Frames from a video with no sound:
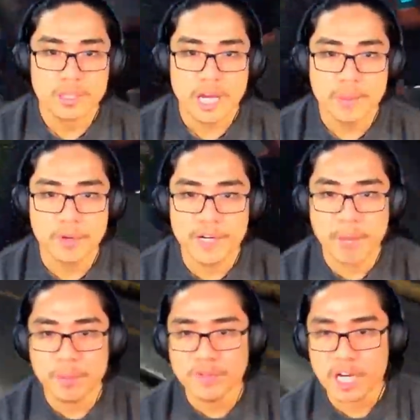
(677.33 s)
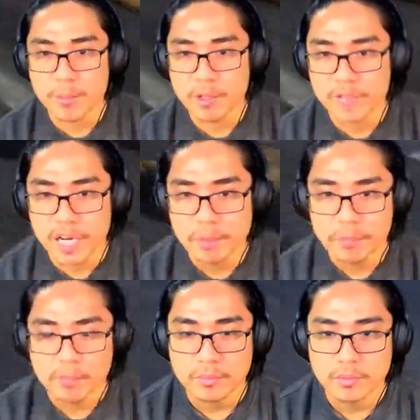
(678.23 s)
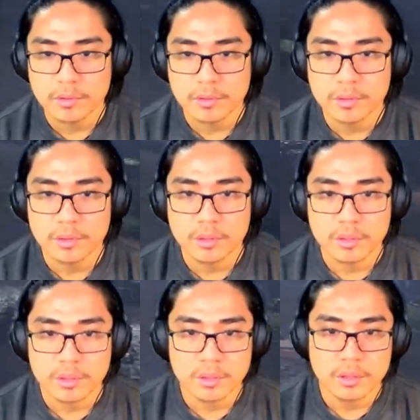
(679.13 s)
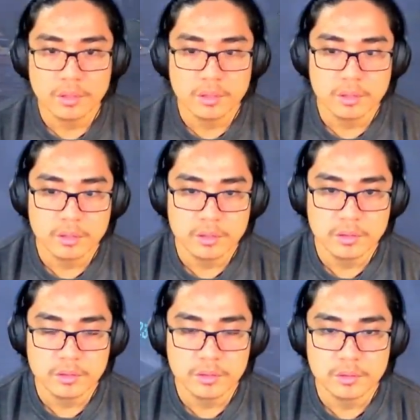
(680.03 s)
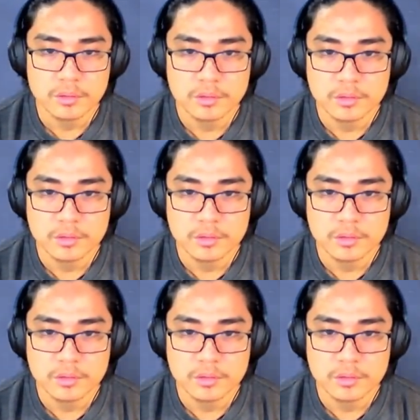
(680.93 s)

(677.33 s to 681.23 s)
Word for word: I'm moving up, moving up, moving up. He's up top, he's up top. Okay, moving with you.